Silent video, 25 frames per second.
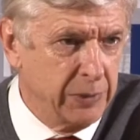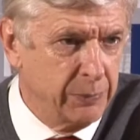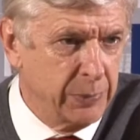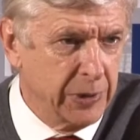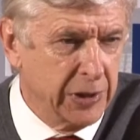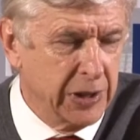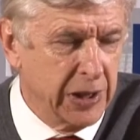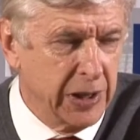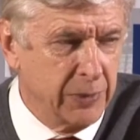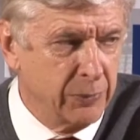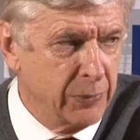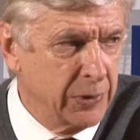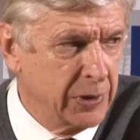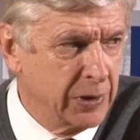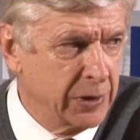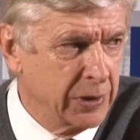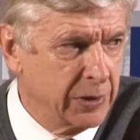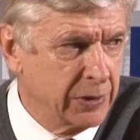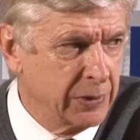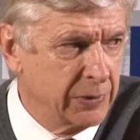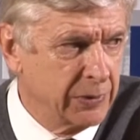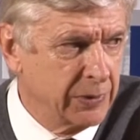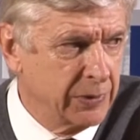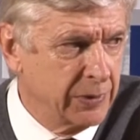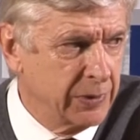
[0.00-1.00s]
He
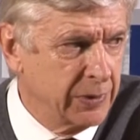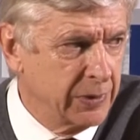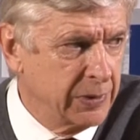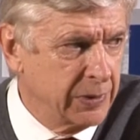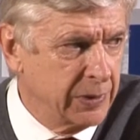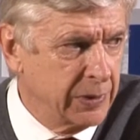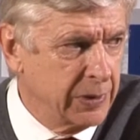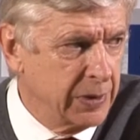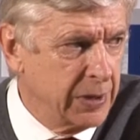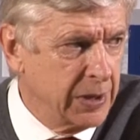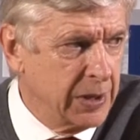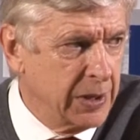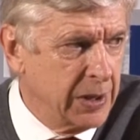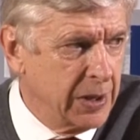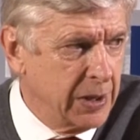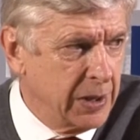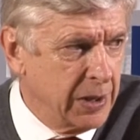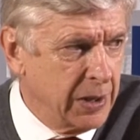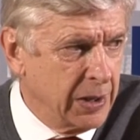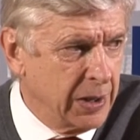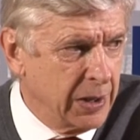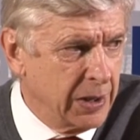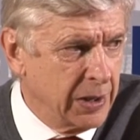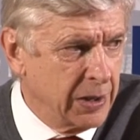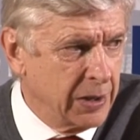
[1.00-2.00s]
became
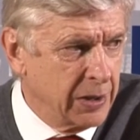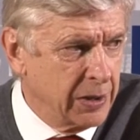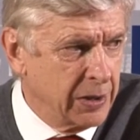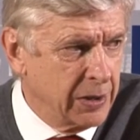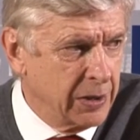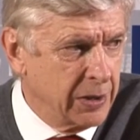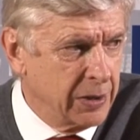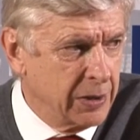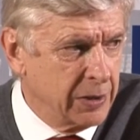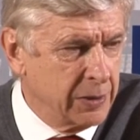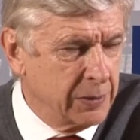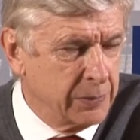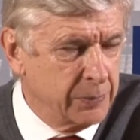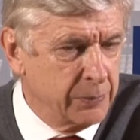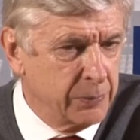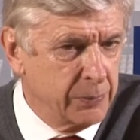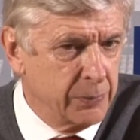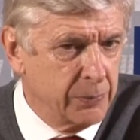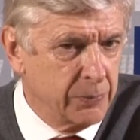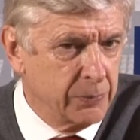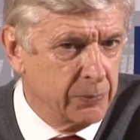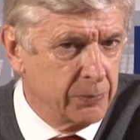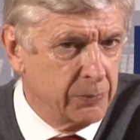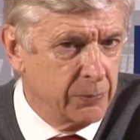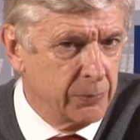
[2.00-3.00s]
a, a
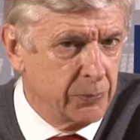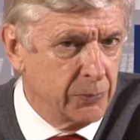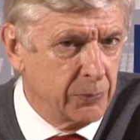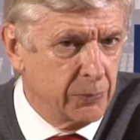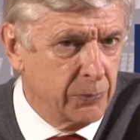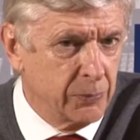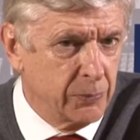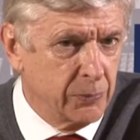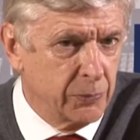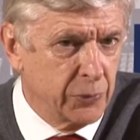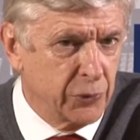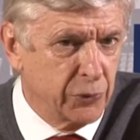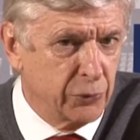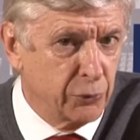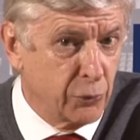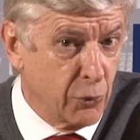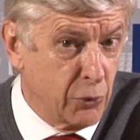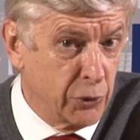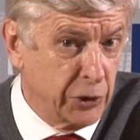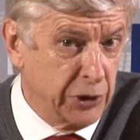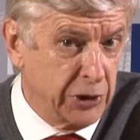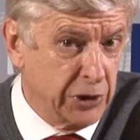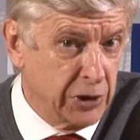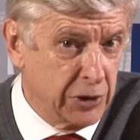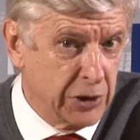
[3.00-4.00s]

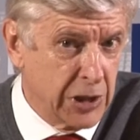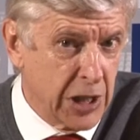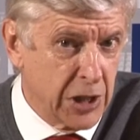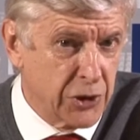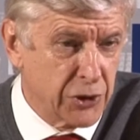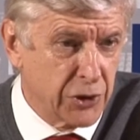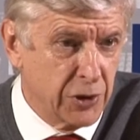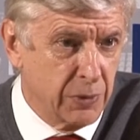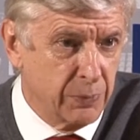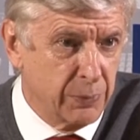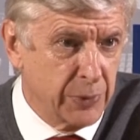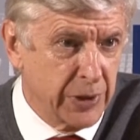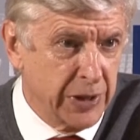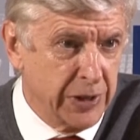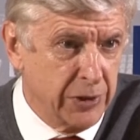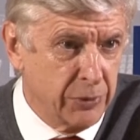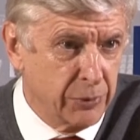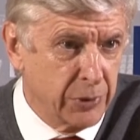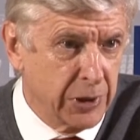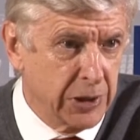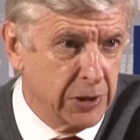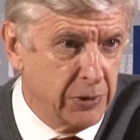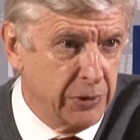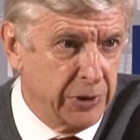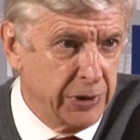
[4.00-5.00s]
strong international player,
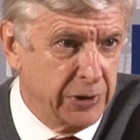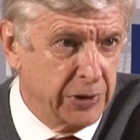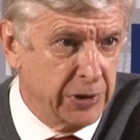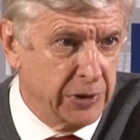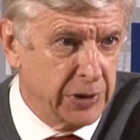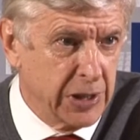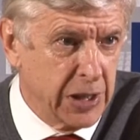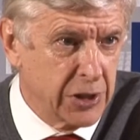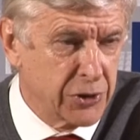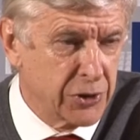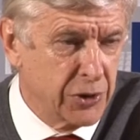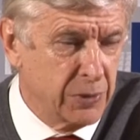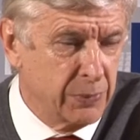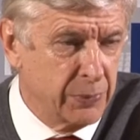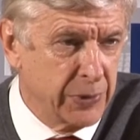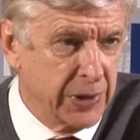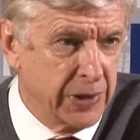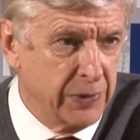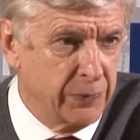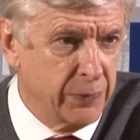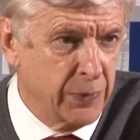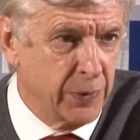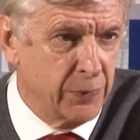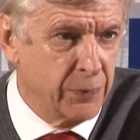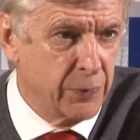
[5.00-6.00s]
regular international
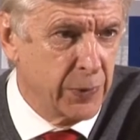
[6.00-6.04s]
player for